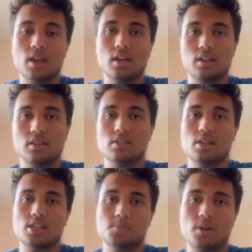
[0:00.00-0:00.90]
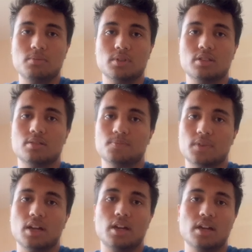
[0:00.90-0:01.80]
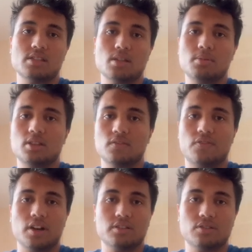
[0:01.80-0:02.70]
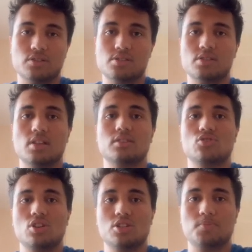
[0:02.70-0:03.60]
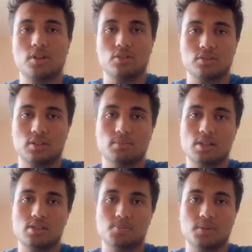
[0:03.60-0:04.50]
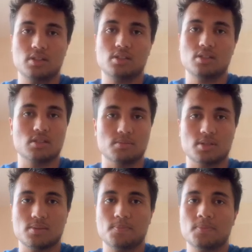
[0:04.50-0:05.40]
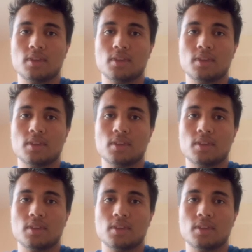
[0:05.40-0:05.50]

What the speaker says: In this experiment, I examined the factors that change period in mass spring systems.